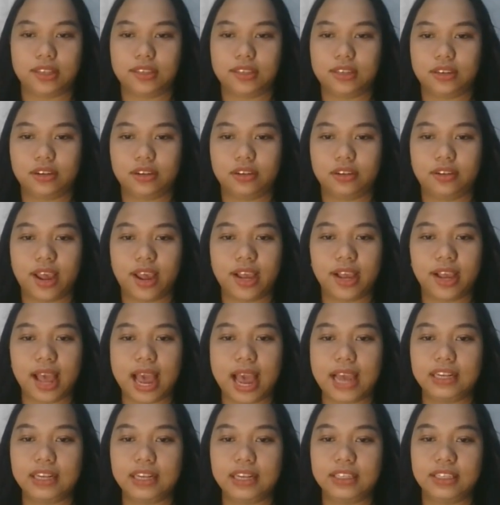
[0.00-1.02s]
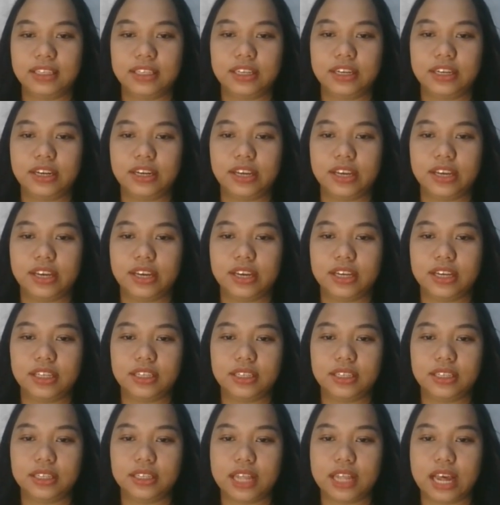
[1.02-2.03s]
the correct answer
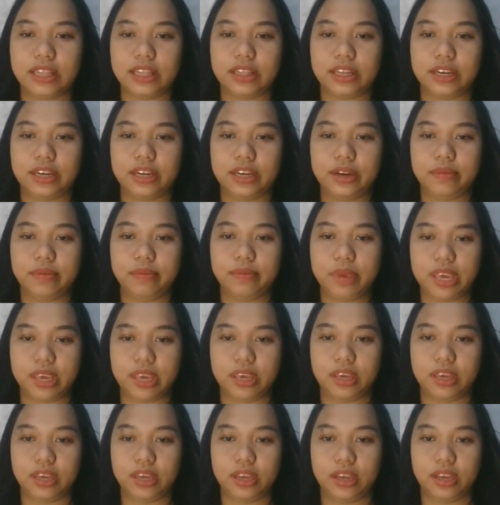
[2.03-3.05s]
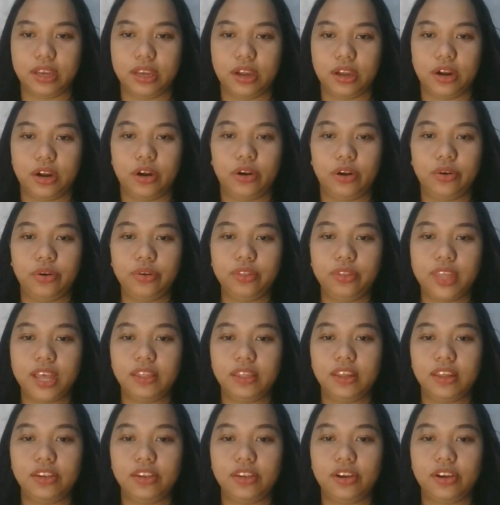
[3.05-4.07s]
is letter B,
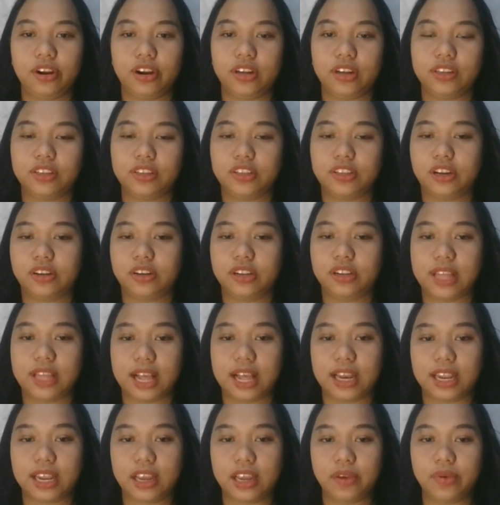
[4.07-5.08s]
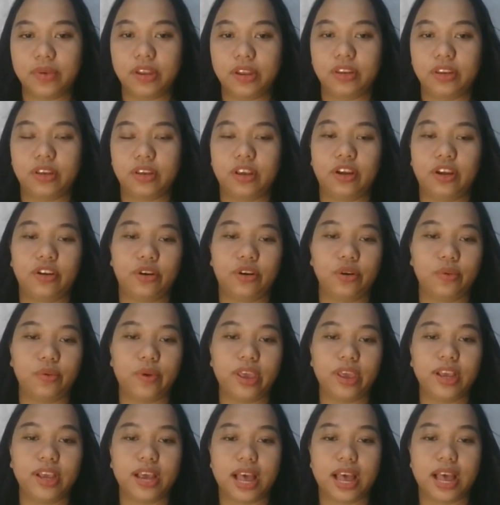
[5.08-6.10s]
rooted in oral storytelling with
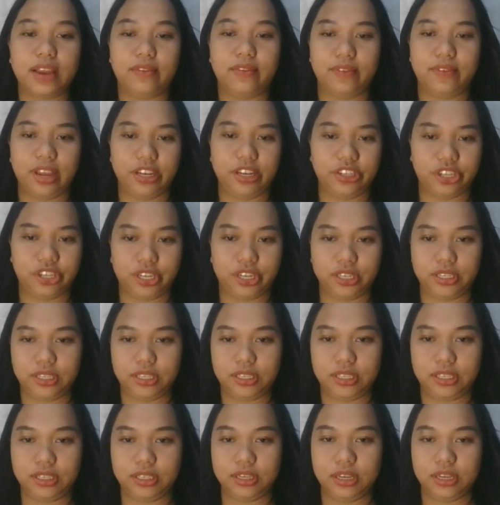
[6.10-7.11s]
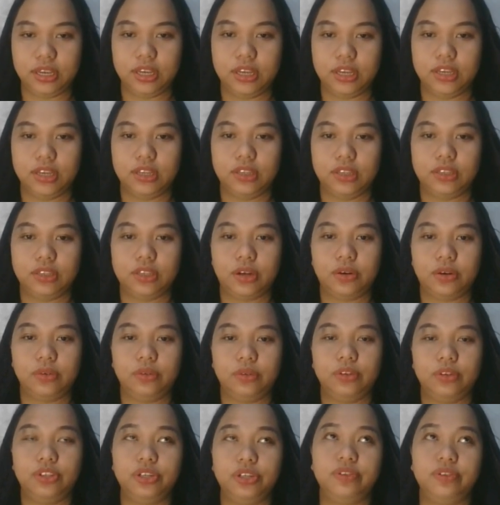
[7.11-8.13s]
heroic adventures.
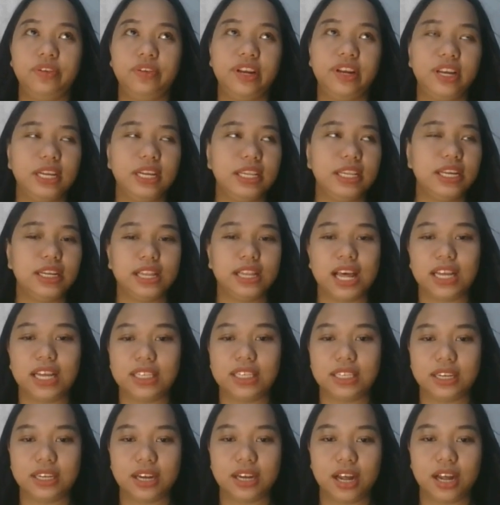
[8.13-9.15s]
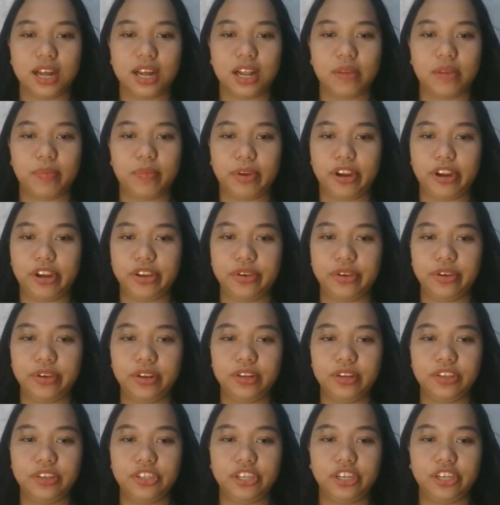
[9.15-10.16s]
So, during the classical
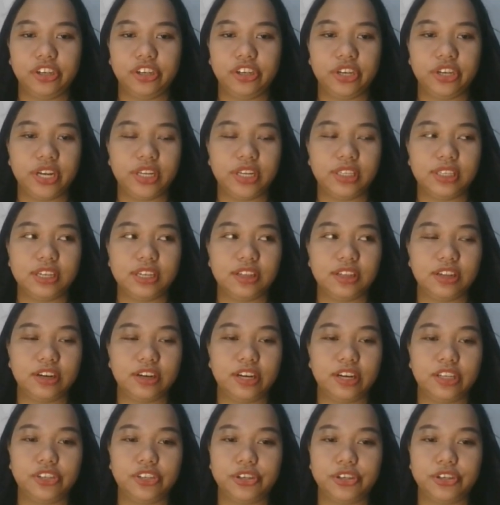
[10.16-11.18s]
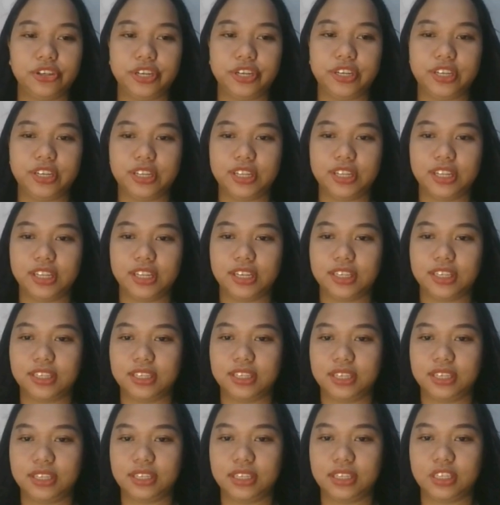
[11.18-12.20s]
period, children's literature did not
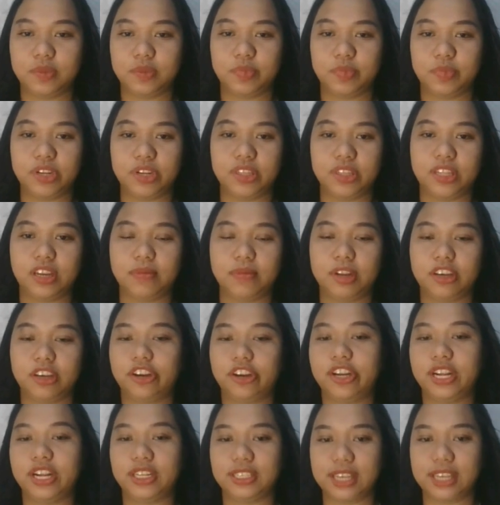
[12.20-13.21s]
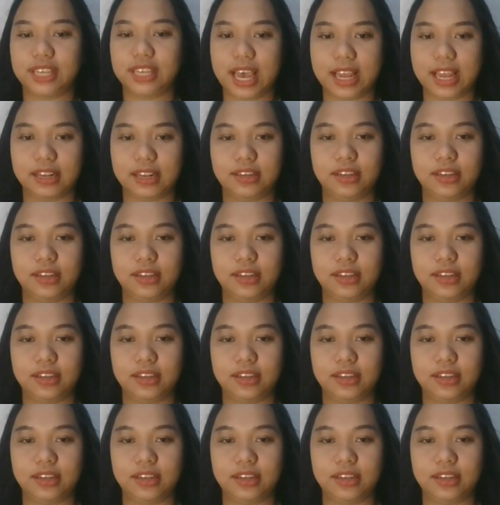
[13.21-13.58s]
exist as printed materials yet.